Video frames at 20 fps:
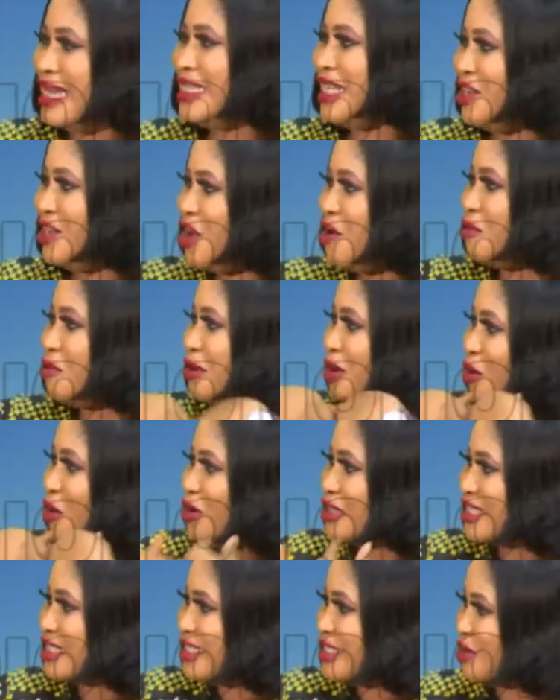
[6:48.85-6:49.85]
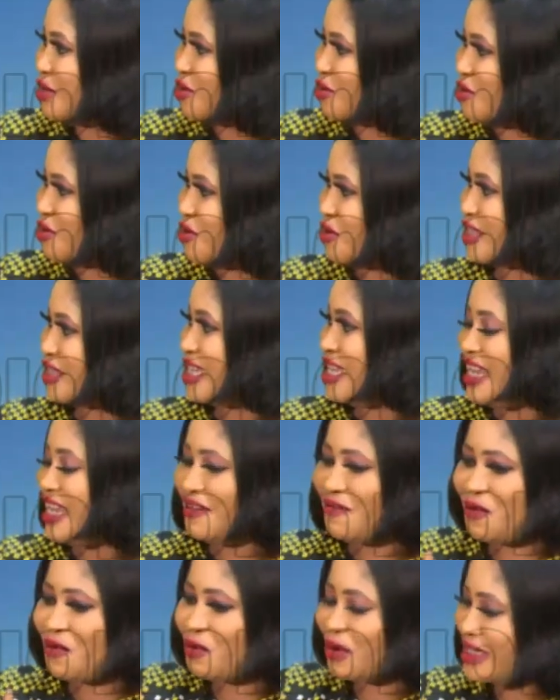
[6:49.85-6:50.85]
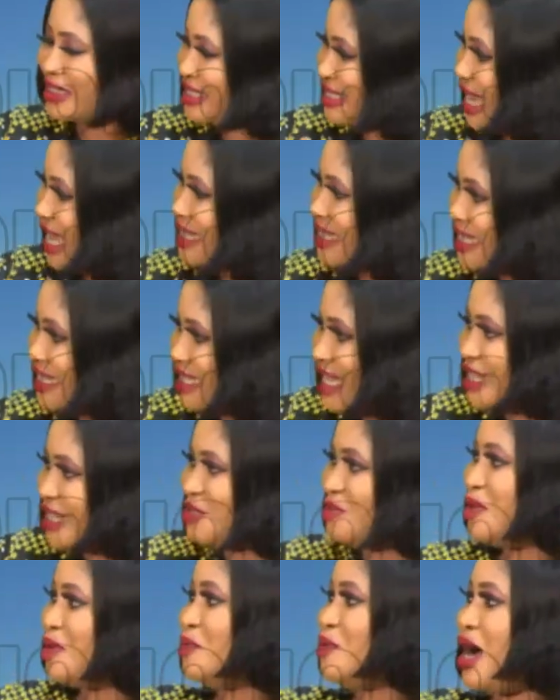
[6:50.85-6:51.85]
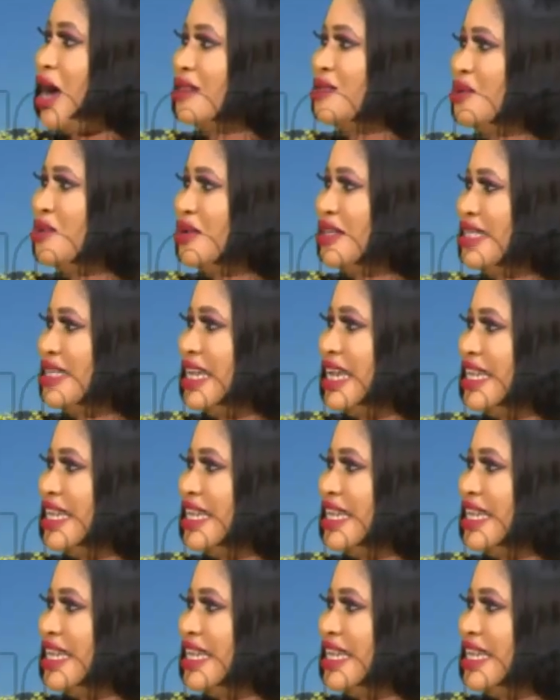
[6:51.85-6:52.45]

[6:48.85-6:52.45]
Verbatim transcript: The love will continue growing, even with that thing that you people are doing.